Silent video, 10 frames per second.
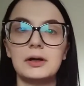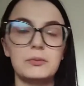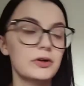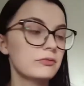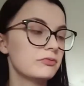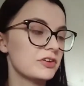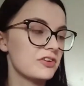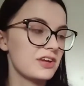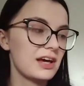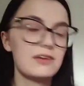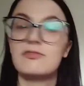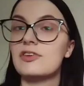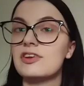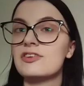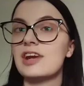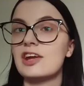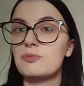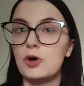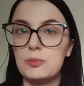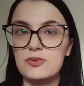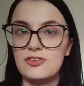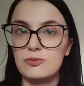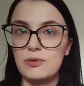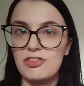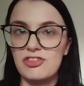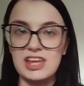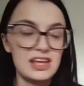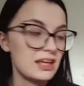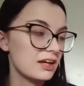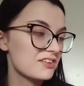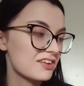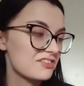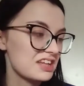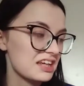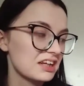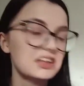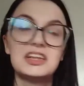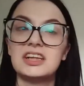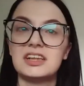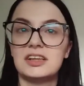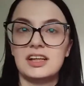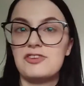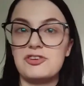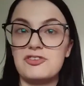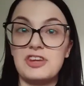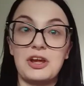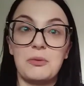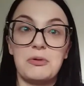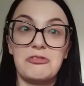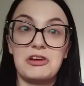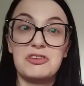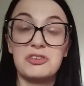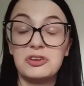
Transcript: But for today, for today's purposes with the testing, I just did it on my face.